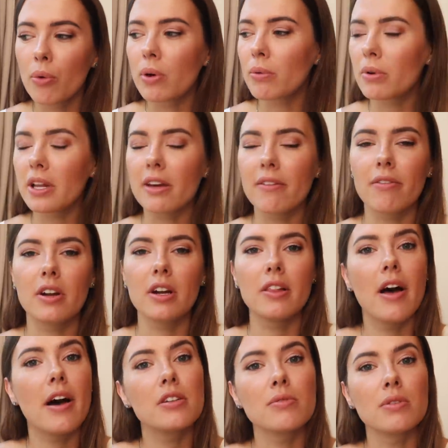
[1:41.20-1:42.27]
We were like very
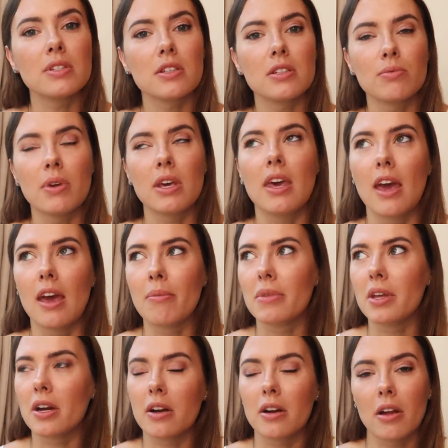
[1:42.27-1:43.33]
last ones because we came
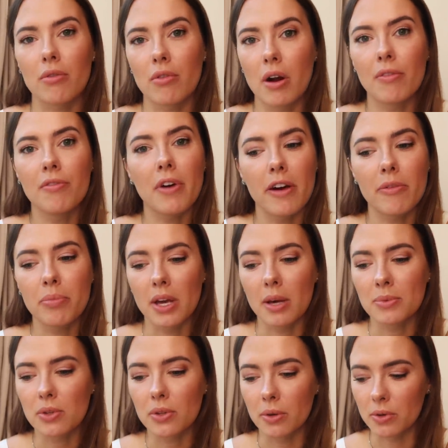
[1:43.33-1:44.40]
there around five p
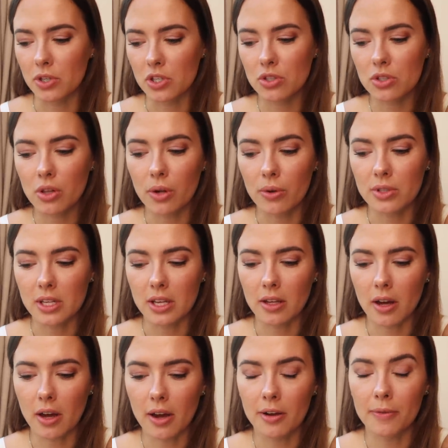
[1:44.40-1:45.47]
m so they were just closing
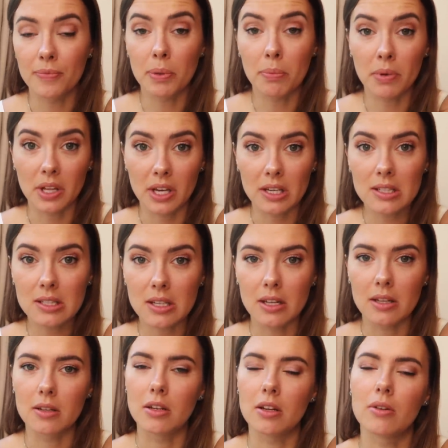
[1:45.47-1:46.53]
um, the place,
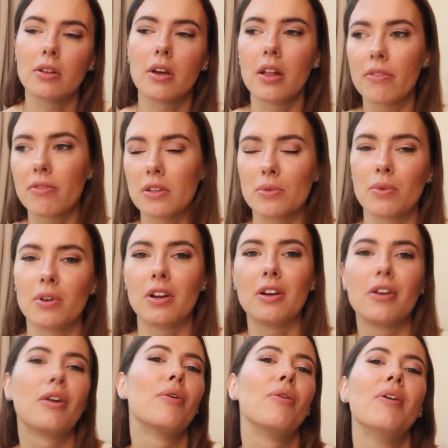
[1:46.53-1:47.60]
and you know the elephants were
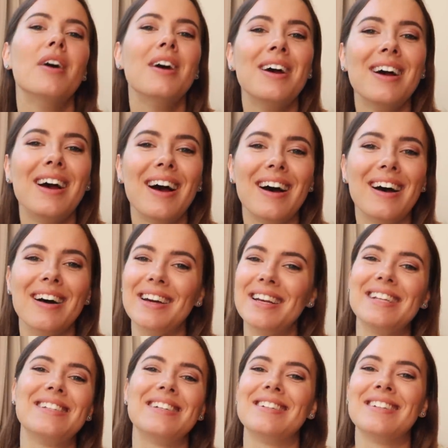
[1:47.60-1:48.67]
gonna go uh,
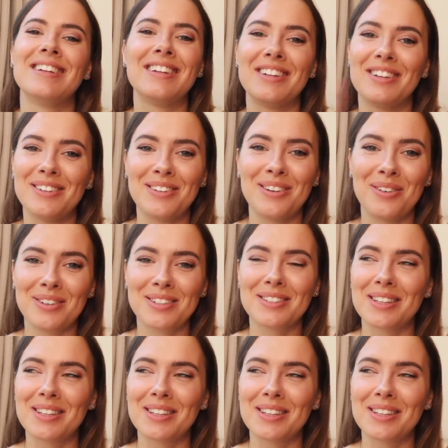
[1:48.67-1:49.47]
eat their dinner and go to